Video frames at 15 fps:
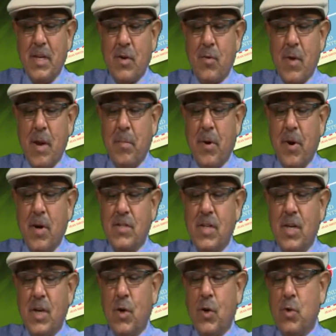grandparents
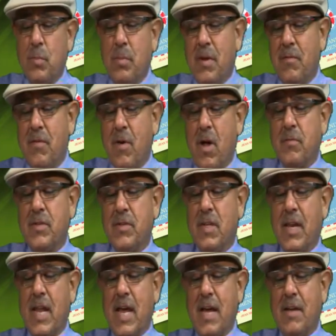eager to be involved in the
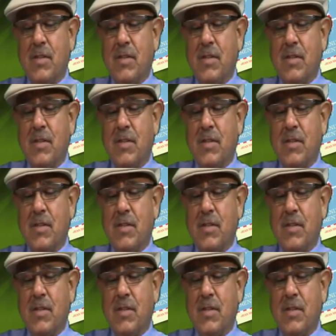lives